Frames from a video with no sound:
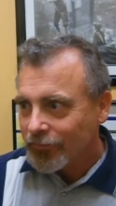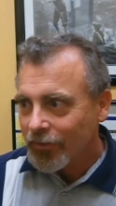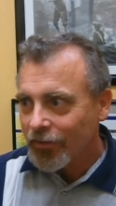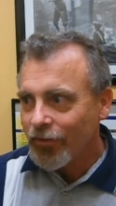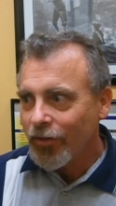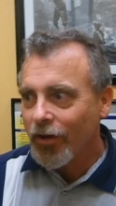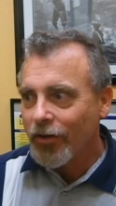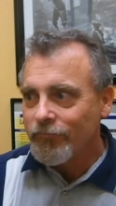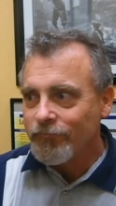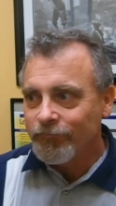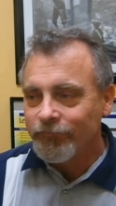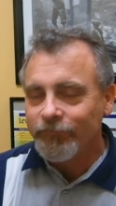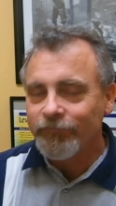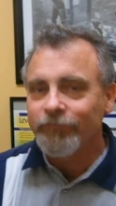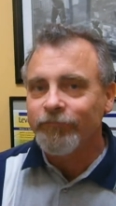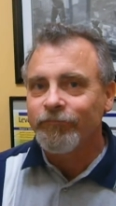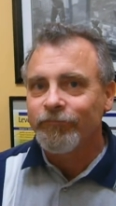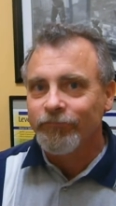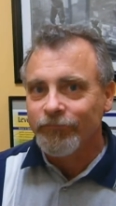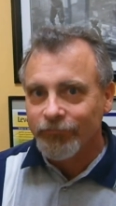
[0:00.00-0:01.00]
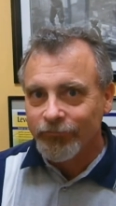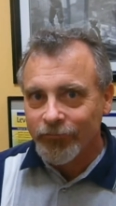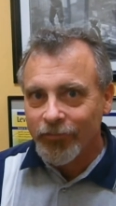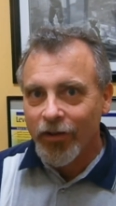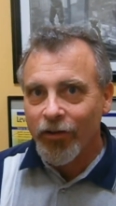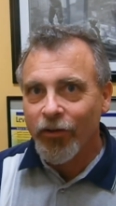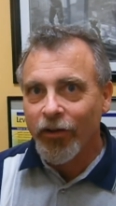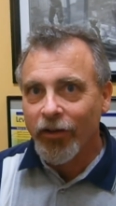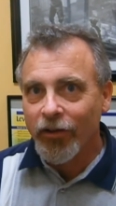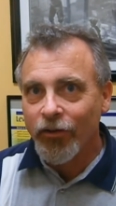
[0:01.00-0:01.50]
I thought,
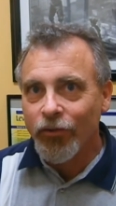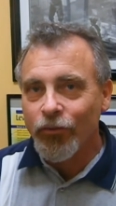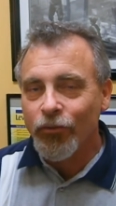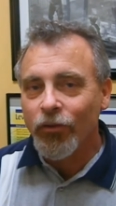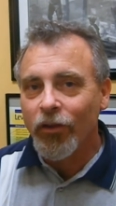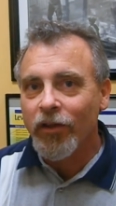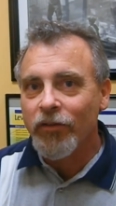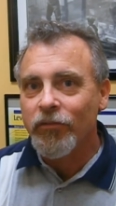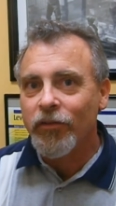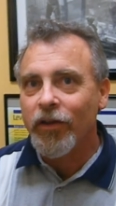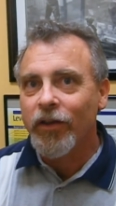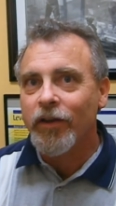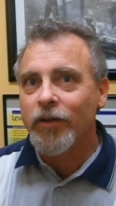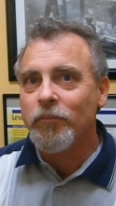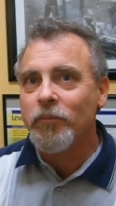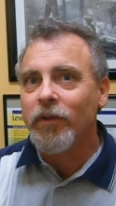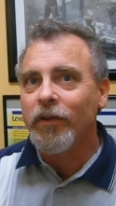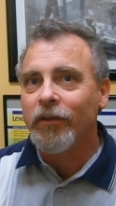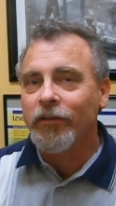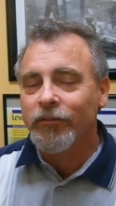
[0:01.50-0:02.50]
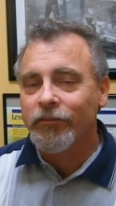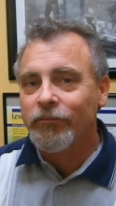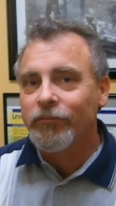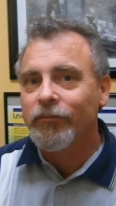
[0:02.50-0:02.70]
now I got a new life ahead of me.